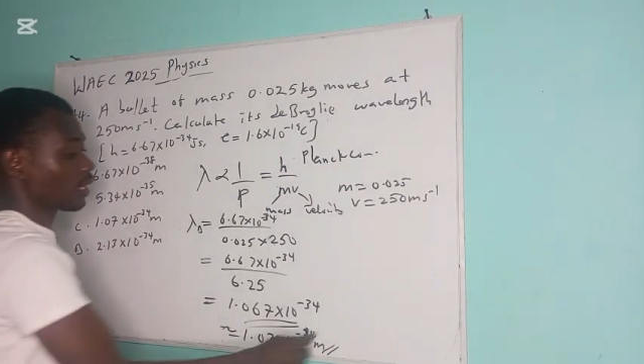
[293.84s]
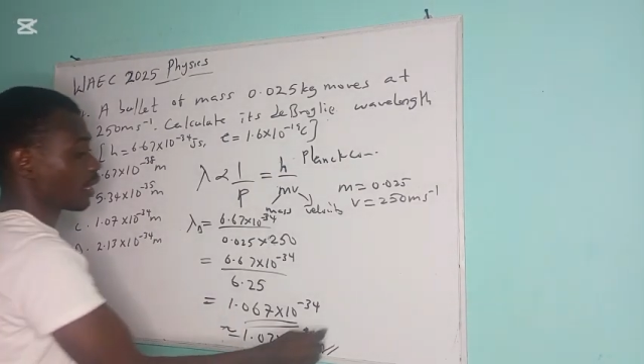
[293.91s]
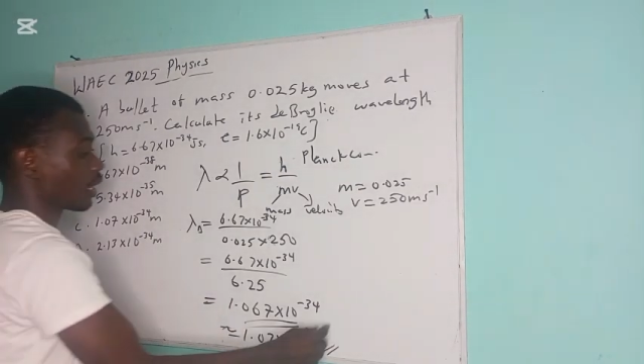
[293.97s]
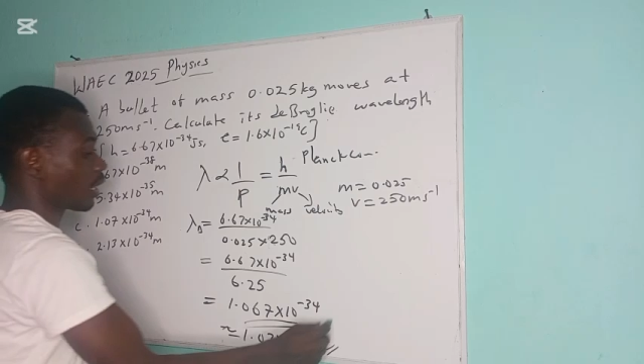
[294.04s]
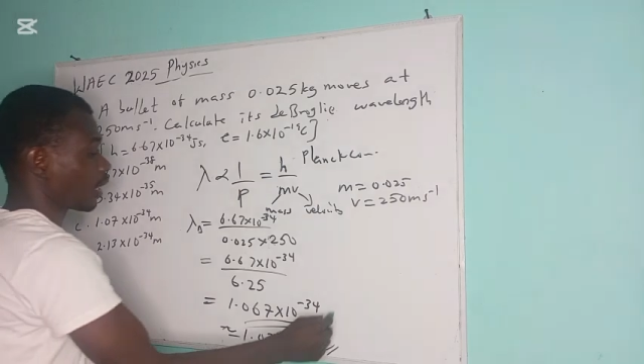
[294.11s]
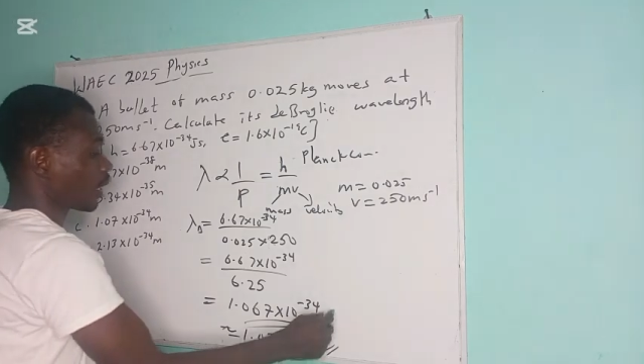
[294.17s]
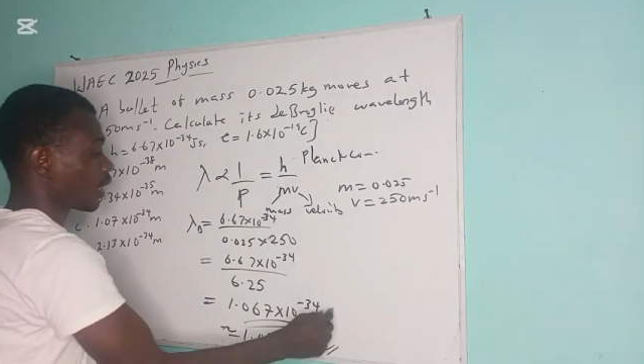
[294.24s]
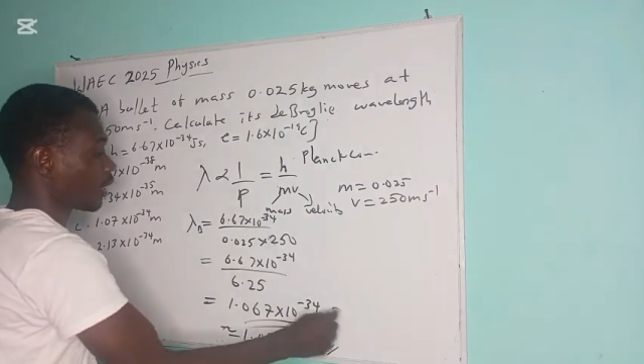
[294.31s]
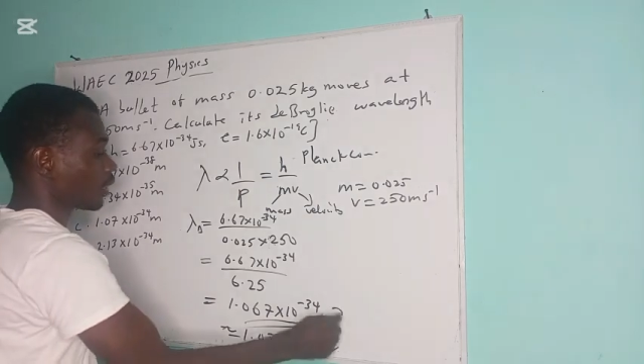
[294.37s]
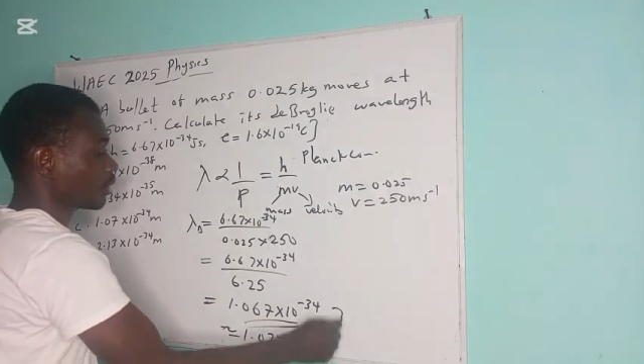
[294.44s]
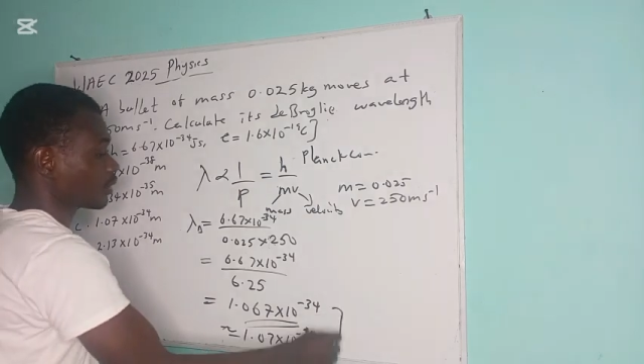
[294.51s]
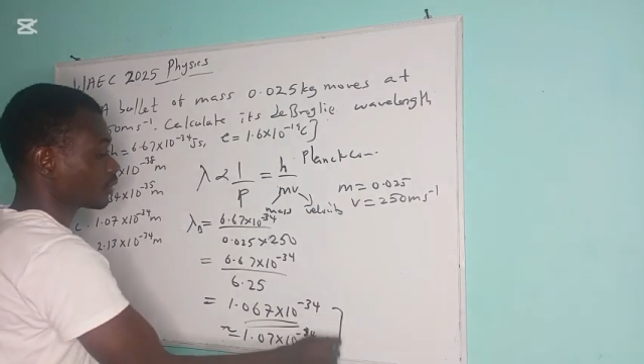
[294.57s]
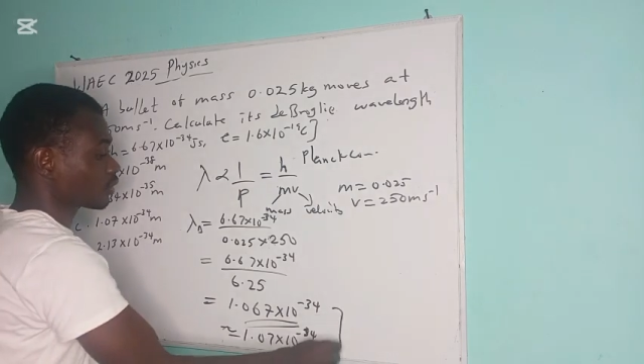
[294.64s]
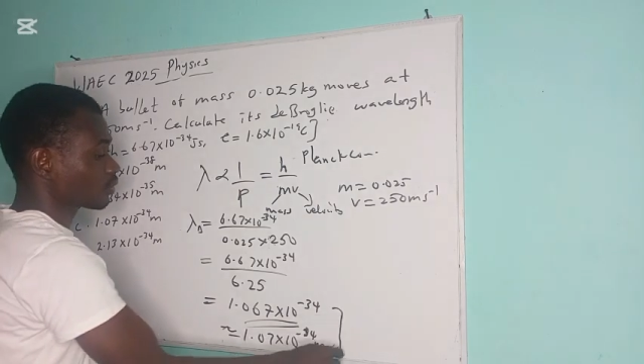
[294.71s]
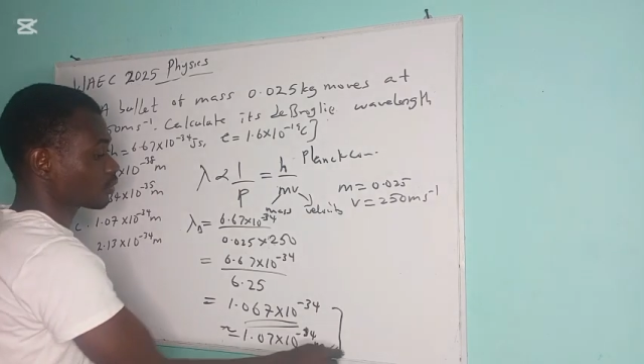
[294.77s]
uh,
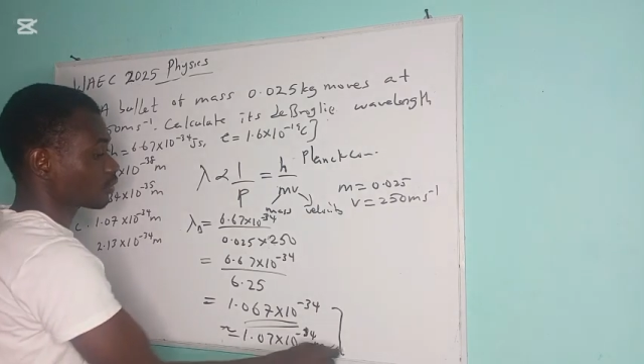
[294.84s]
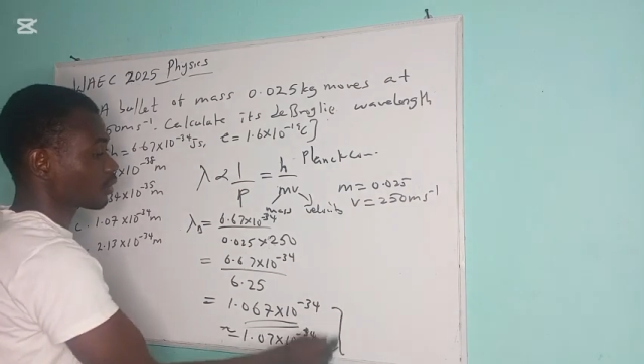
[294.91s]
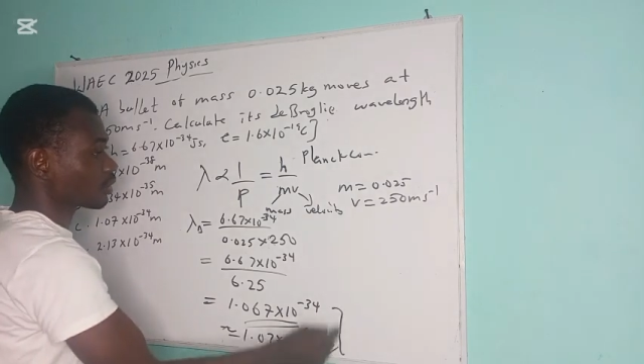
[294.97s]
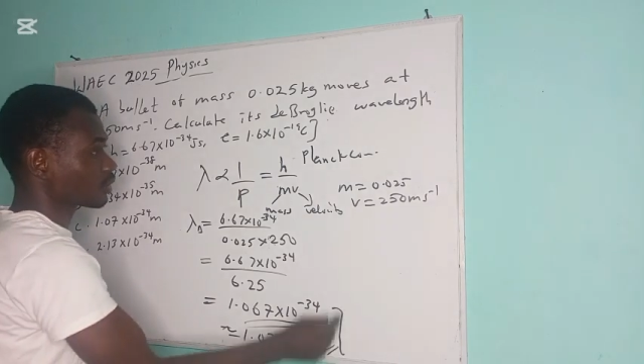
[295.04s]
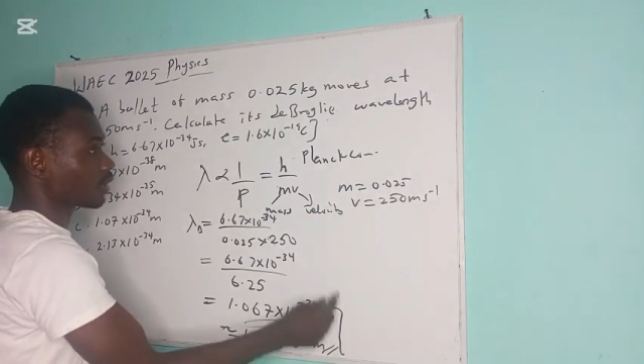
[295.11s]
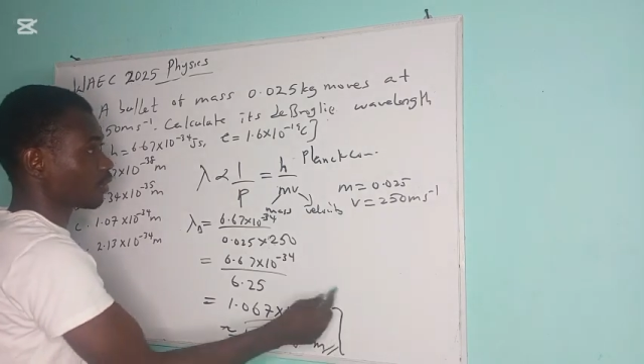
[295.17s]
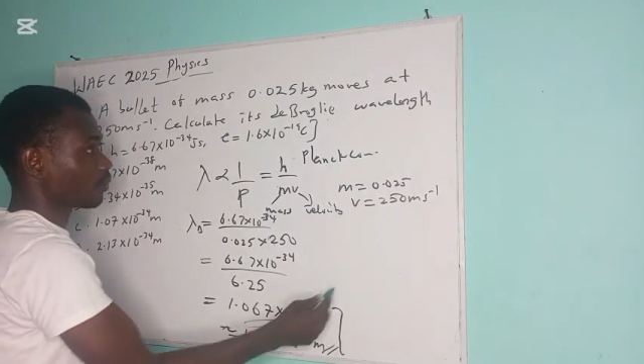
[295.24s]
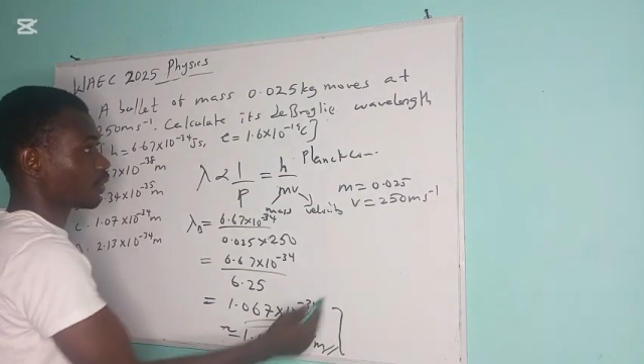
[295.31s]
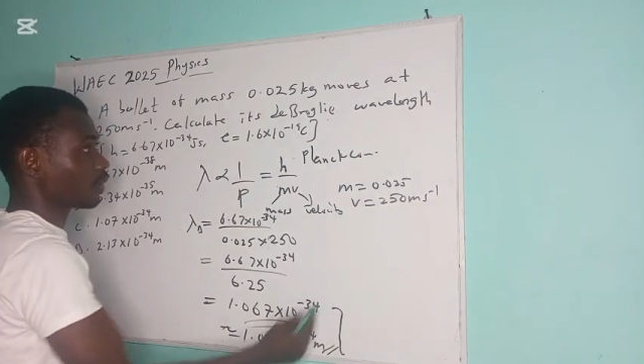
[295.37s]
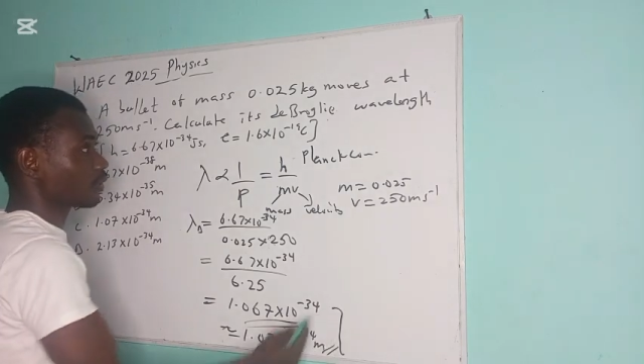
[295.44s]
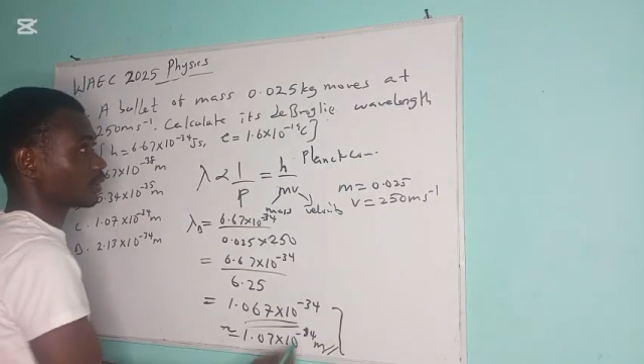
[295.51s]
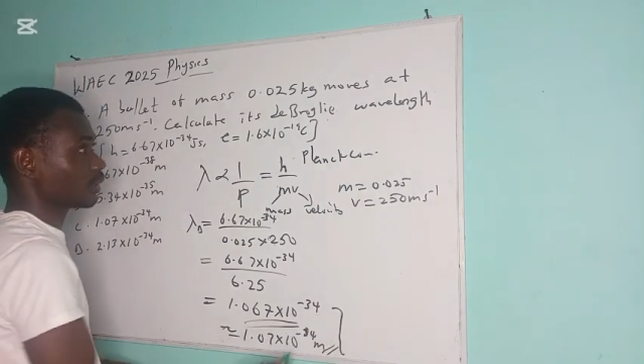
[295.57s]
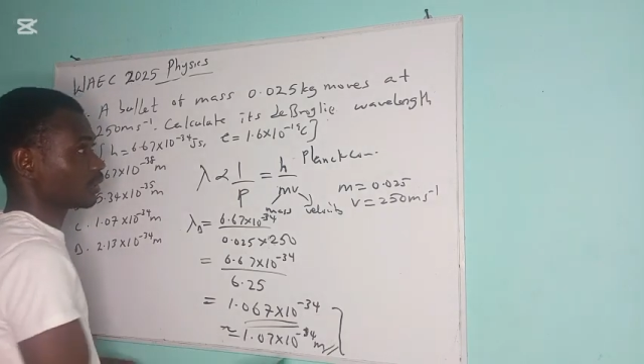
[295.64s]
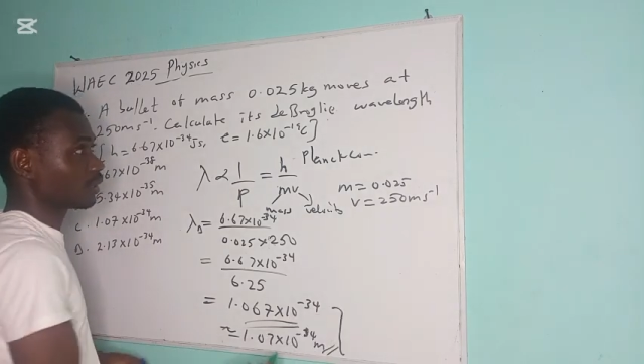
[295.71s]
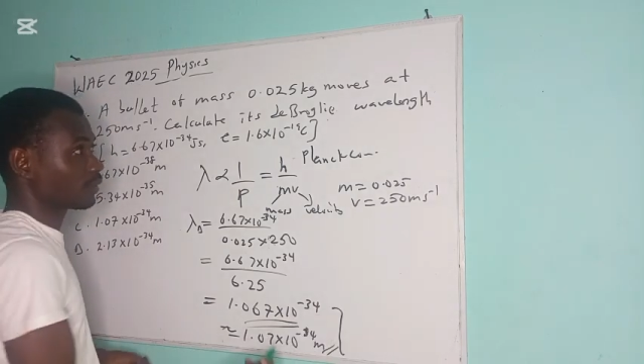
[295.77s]
talks
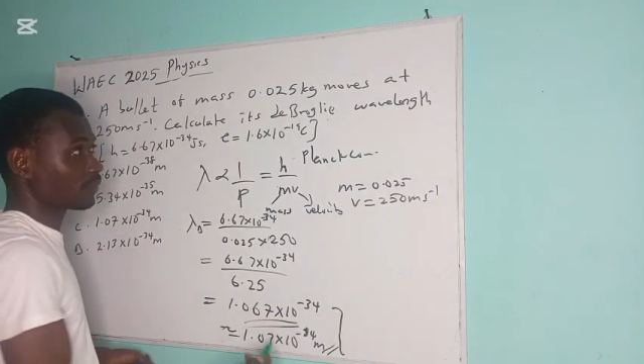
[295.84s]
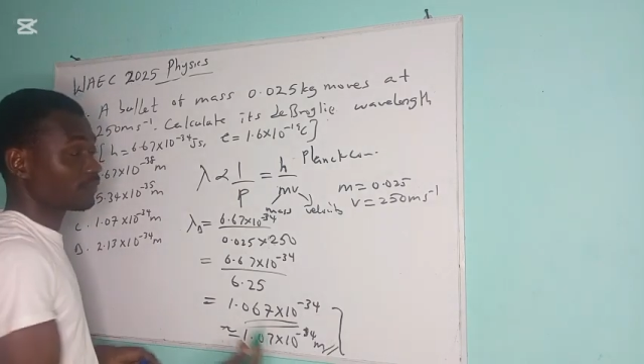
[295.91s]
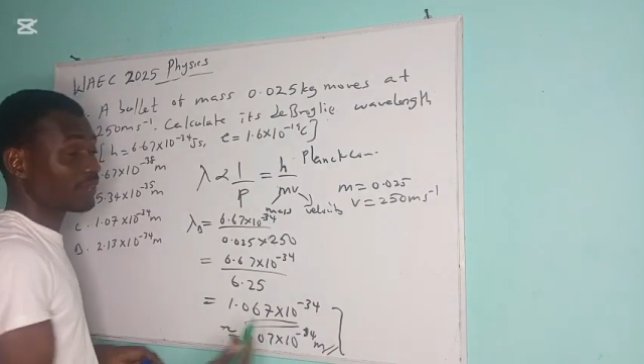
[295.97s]
about the